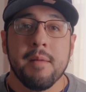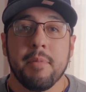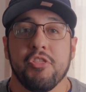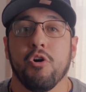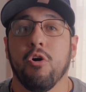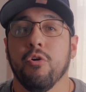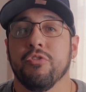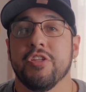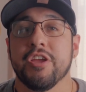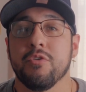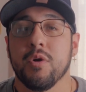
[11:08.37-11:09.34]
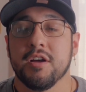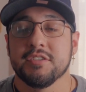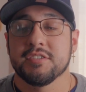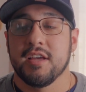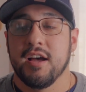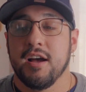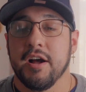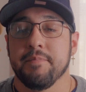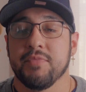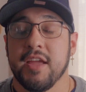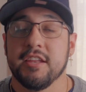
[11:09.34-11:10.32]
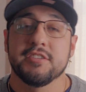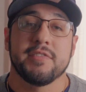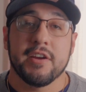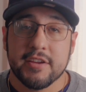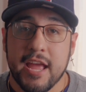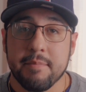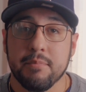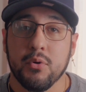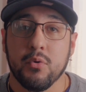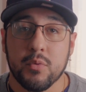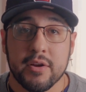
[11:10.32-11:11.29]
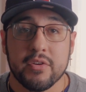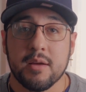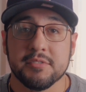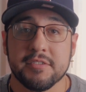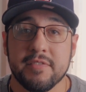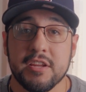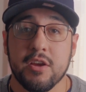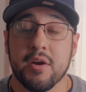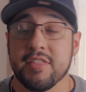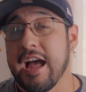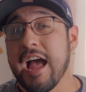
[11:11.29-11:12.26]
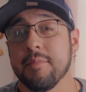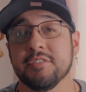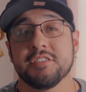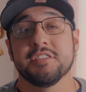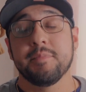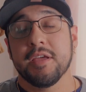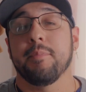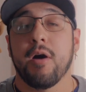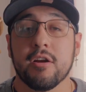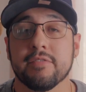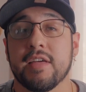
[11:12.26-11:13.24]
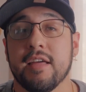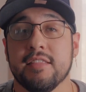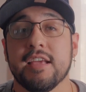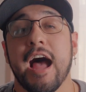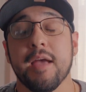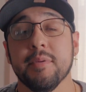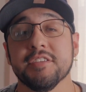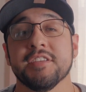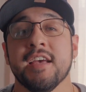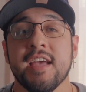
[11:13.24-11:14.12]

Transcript: but the whole thing was um, it is very capable whenever it comes to video, and the IBIS is a big part of that. The IBIS